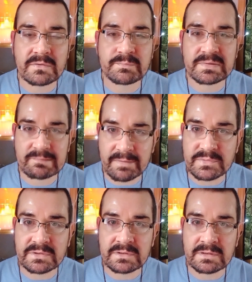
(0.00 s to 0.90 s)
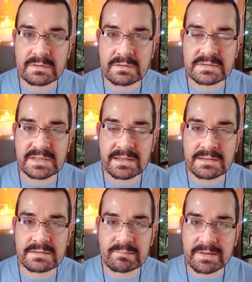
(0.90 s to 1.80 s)
prescription
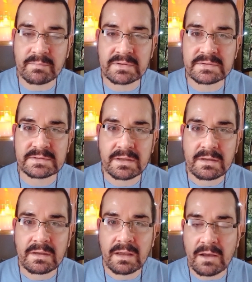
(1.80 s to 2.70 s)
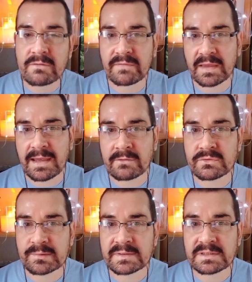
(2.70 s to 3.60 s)
skin treatments over the
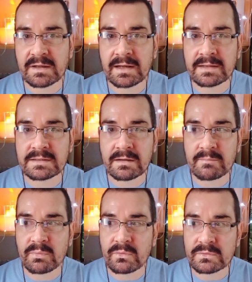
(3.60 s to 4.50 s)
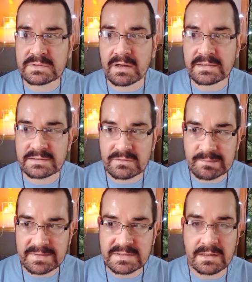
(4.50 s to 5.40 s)
counter in Thailand, and I bought
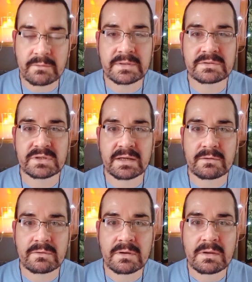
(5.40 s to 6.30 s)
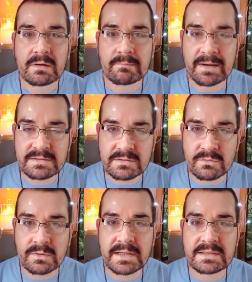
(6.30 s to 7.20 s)
isotretinoin gel,
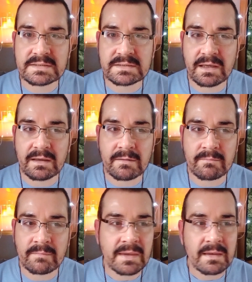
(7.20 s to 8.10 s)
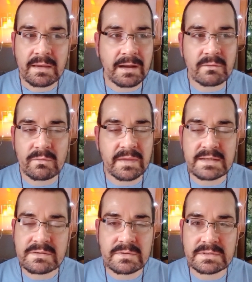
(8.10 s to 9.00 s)
retinoids, and all they
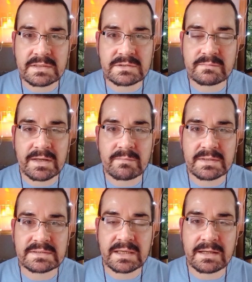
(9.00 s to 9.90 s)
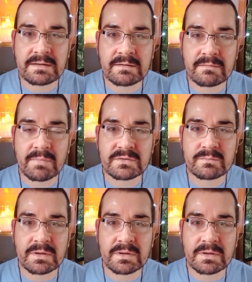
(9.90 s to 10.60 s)
do is they just made my skin much